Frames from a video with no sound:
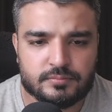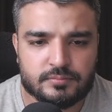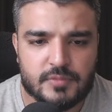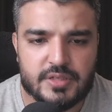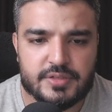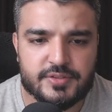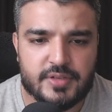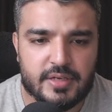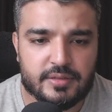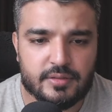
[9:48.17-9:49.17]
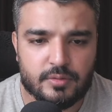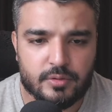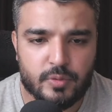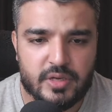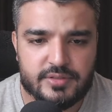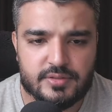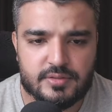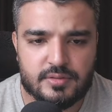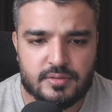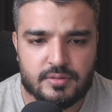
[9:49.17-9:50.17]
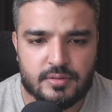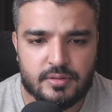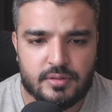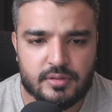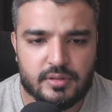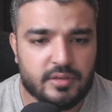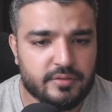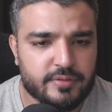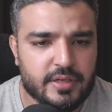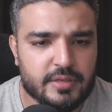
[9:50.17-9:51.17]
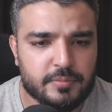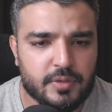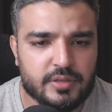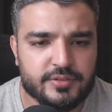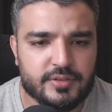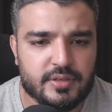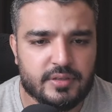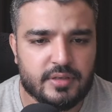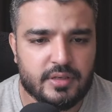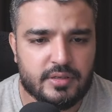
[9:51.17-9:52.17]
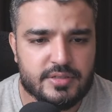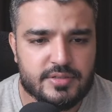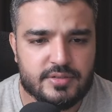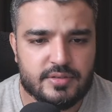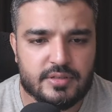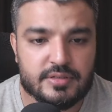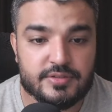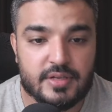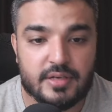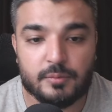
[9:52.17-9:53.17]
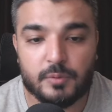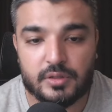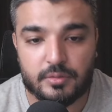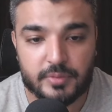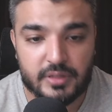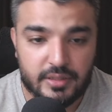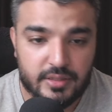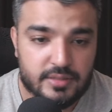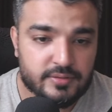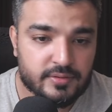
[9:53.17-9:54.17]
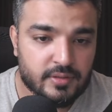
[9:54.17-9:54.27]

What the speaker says: Understanding the request. Clarifying policy adherence, understanding vulnerabilities,